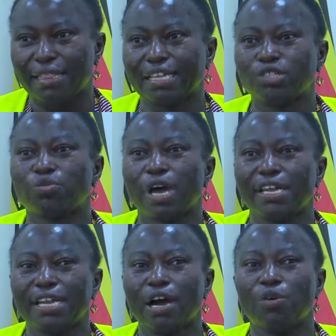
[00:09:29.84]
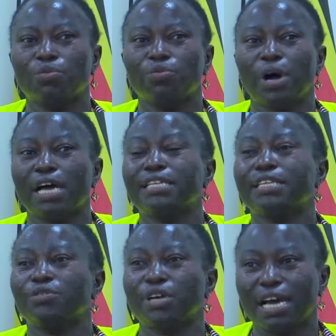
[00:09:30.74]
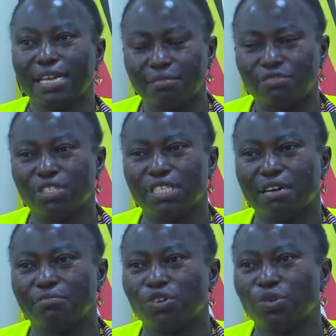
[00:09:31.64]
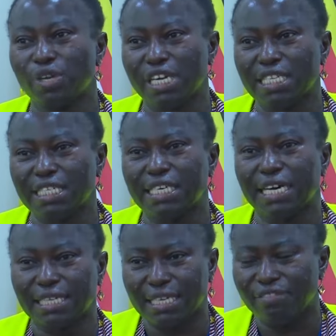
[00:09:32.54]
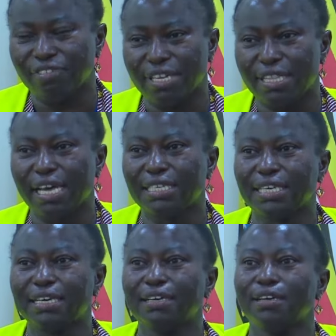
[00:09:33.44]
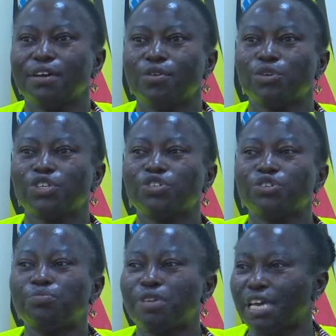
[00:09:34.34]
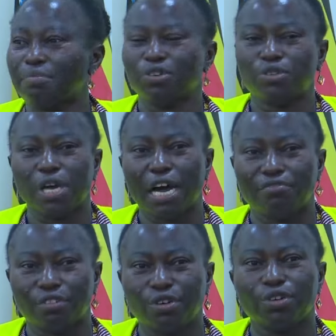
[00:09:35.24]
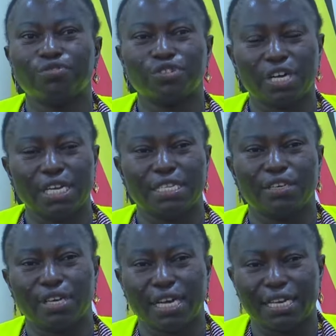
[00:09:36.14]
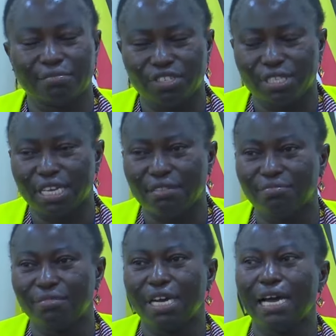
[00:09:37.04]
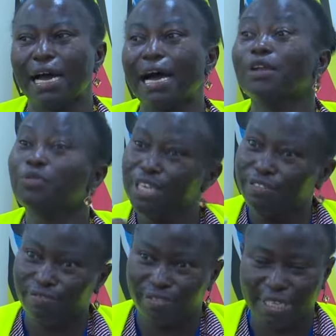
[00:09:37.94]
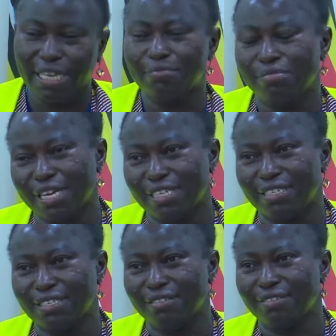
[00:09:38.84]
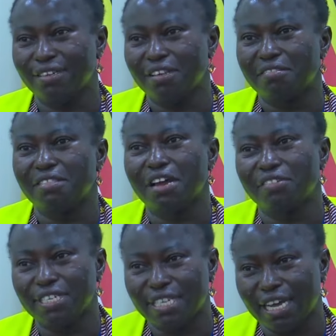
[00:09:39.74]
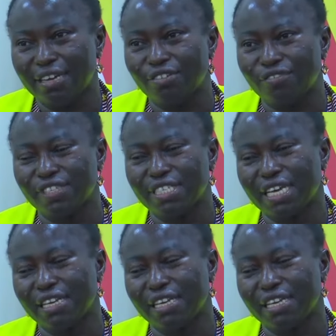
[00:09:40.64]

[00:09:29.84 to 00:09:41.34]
That's why now at the Uganda Museum on Wednesday at 11.30, we should be able to have all of you at the Uganda Museum, and we celebrate the return of these